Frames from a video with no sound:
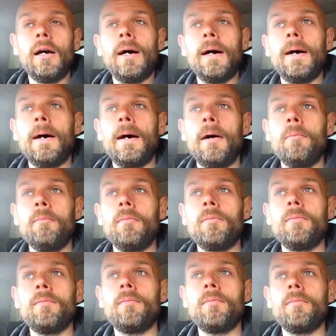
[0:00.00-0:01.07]
Now
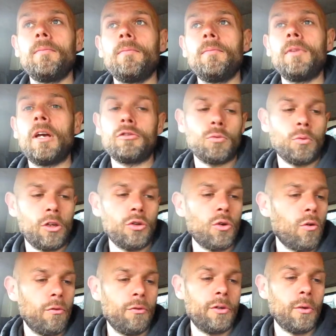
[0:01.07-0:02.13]
I just want to do
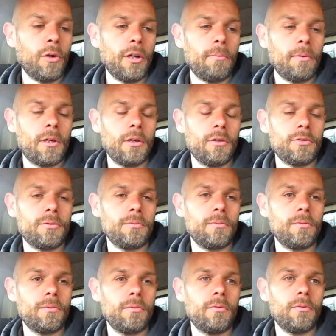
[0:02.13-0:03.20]
a review on it because
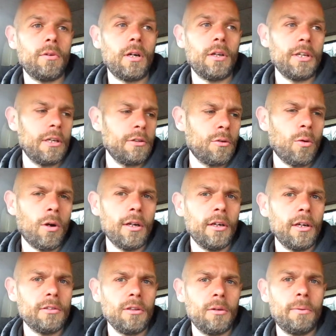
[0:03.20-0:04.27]
I think it's quite a
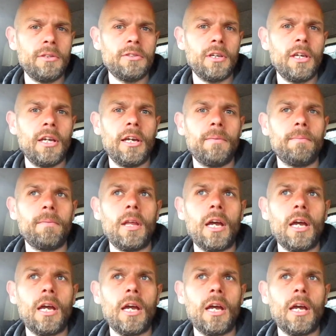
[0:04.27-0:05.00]
nice little piece of kit.